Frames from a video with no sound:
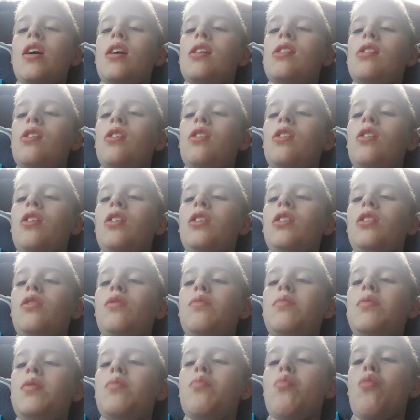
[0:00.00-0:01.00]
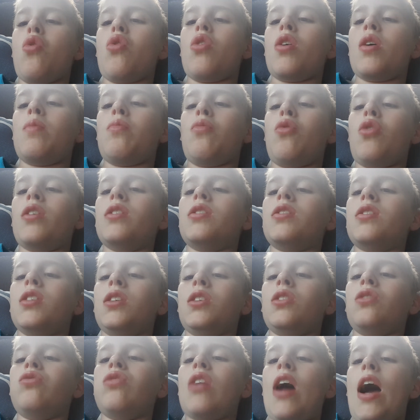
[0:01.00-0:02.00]
they're going to be more and more
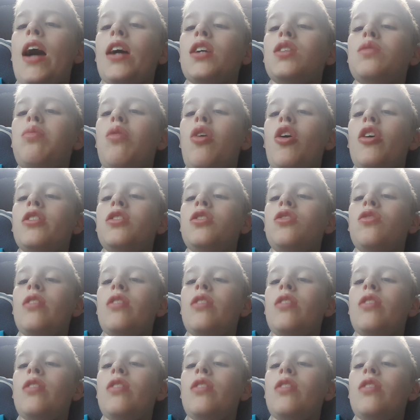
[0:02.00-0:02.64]
Six Flags parks.